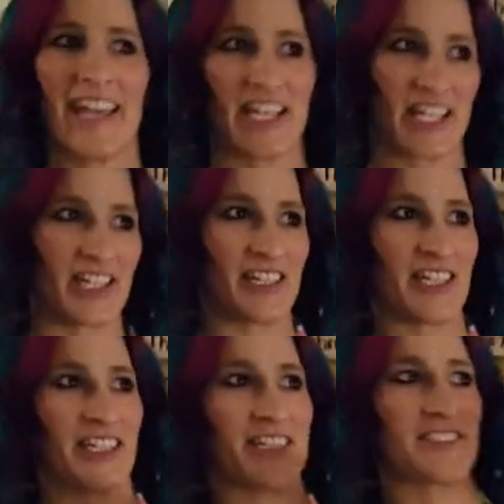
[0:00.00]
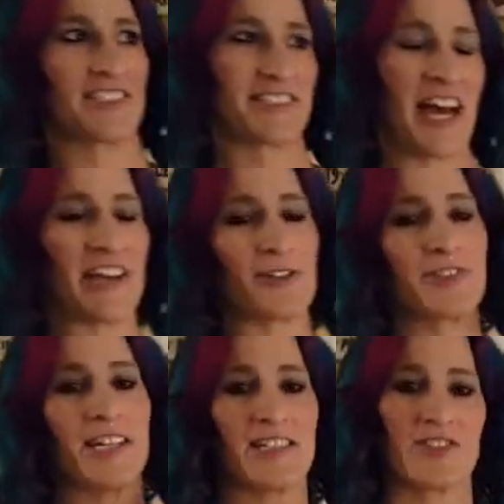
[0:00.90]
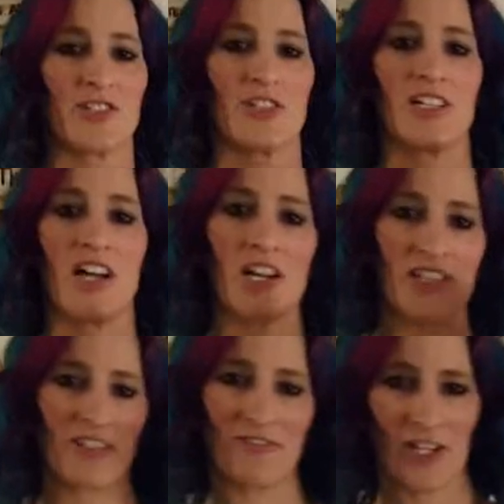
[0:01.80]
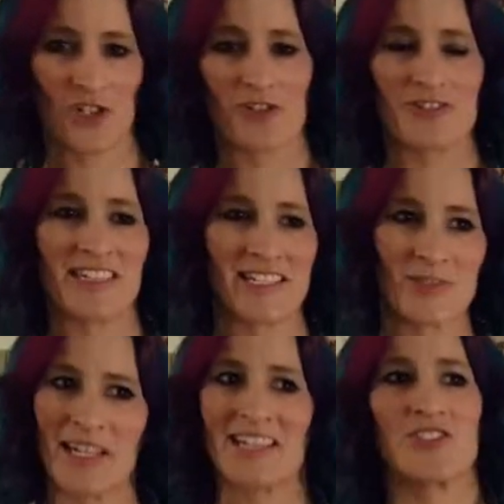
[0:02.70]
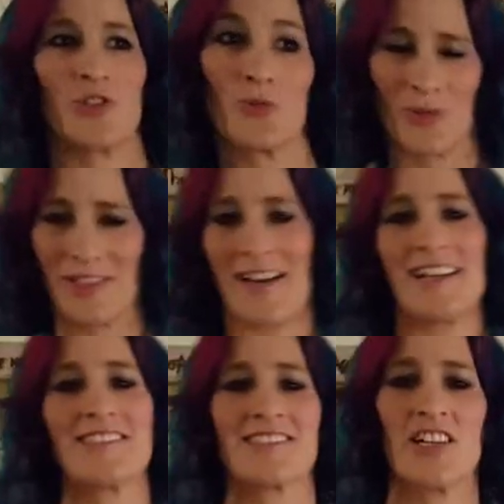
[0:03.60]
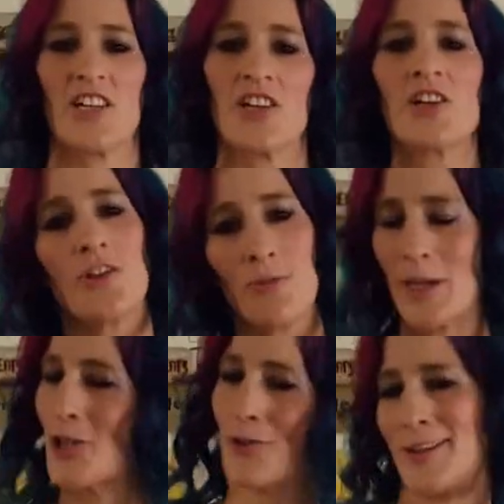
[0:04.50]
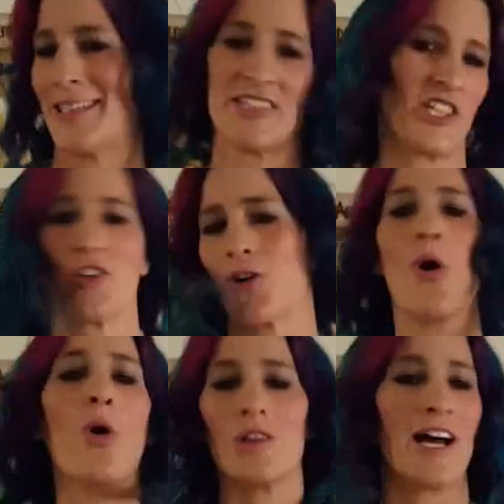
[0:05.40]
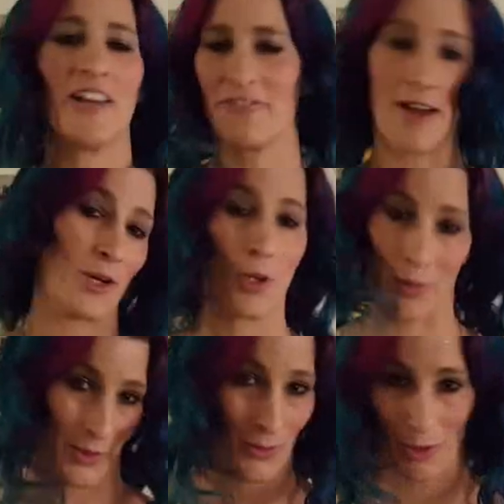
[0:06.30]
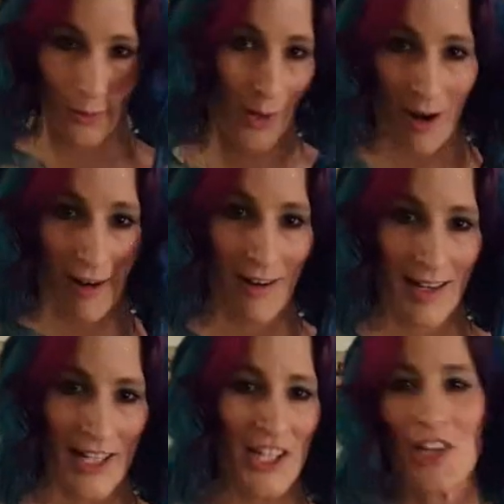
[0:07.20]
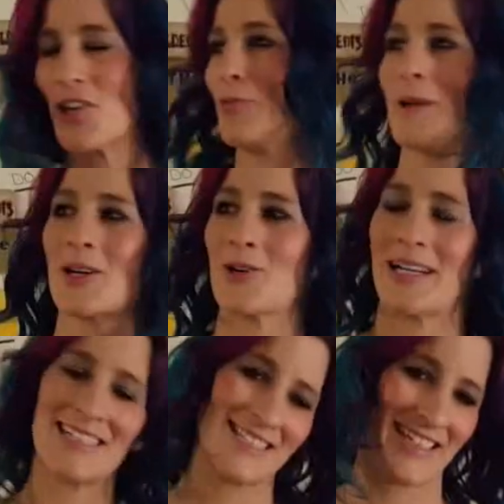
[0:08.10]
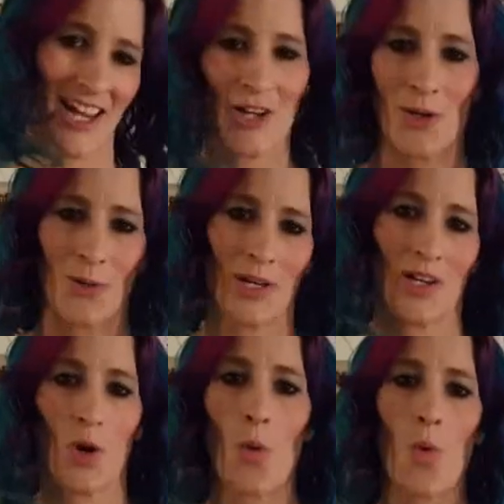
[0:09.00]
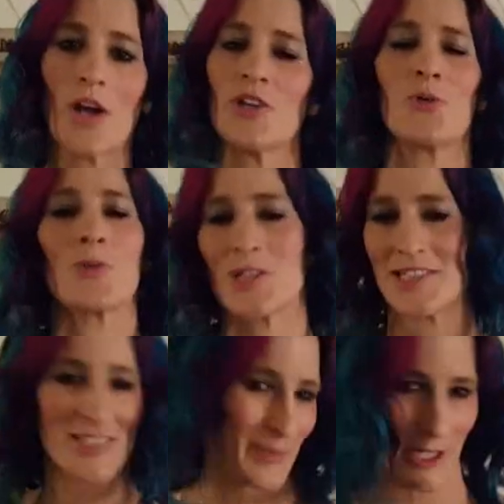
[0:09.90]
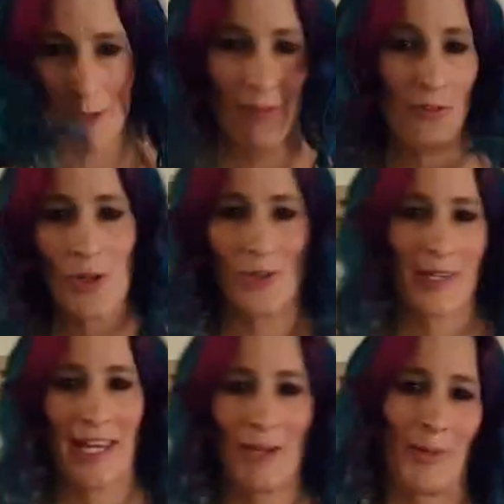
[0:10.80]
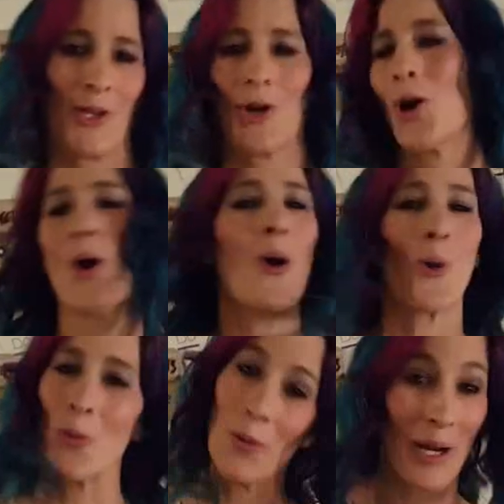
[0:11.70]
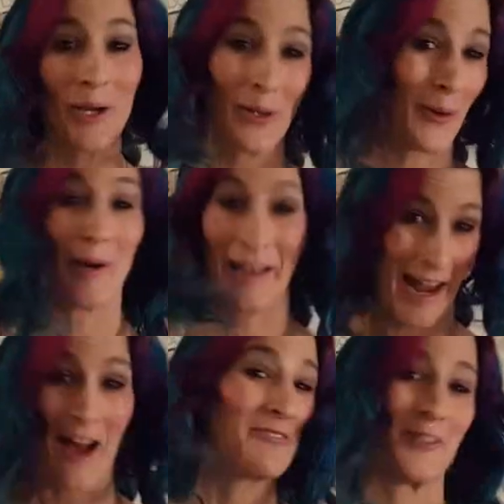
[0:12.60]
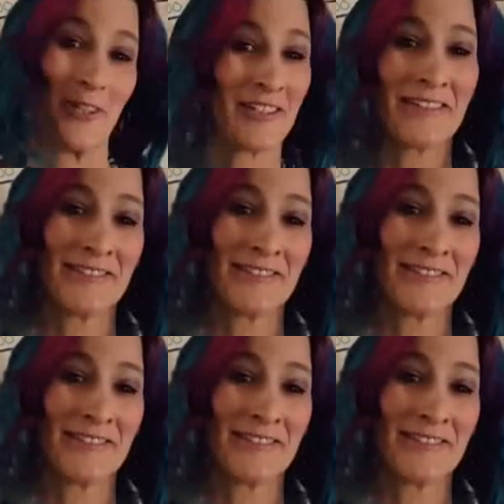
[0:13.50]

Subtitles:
in a societal sense or an unconventional sense, because you realize you've been crazy your whole life not knowing who you are. You've been crazy not knowing what you were in spirit before you came here or where you're going after.